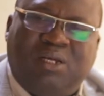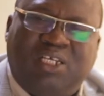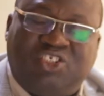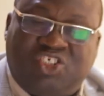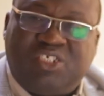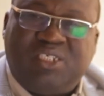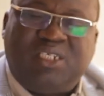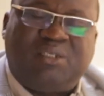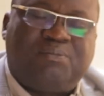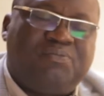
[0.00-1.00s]

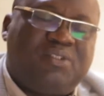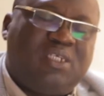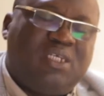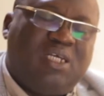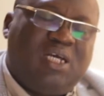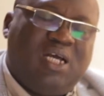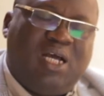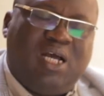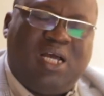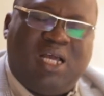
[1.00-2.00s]
Sydney.
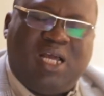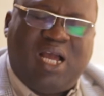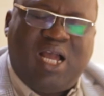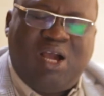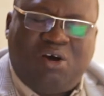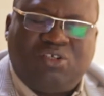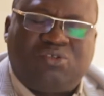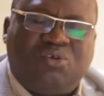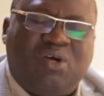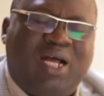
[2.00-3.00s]
I
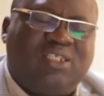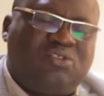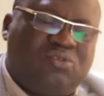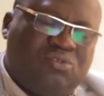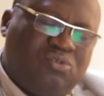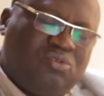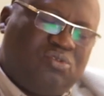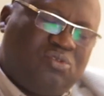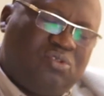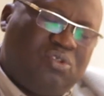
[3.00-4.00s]
also had to
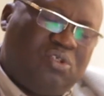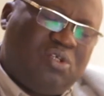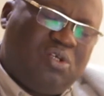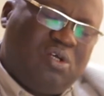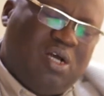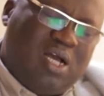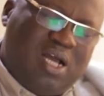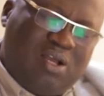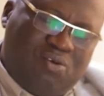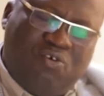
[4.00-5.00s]

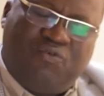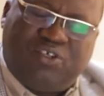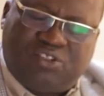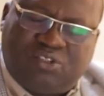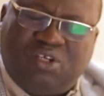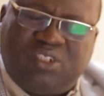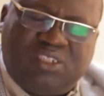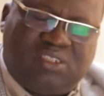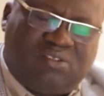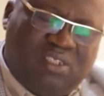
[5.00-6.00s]
go for
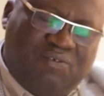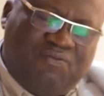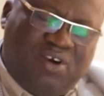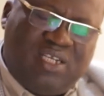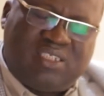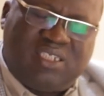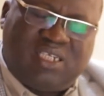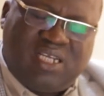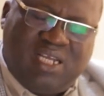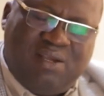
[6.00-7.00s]
studies in
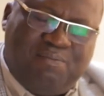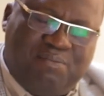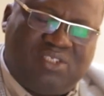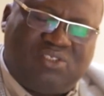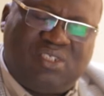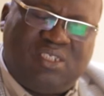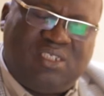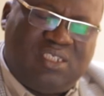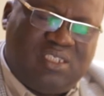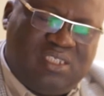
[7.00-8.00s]
forensic medicine
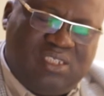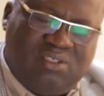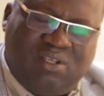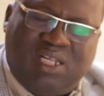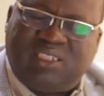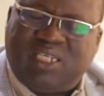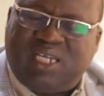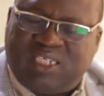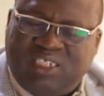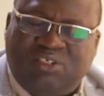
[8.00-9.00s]
in the
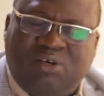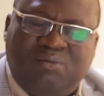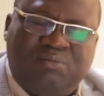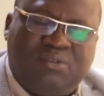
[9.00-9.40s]
United Kingdom,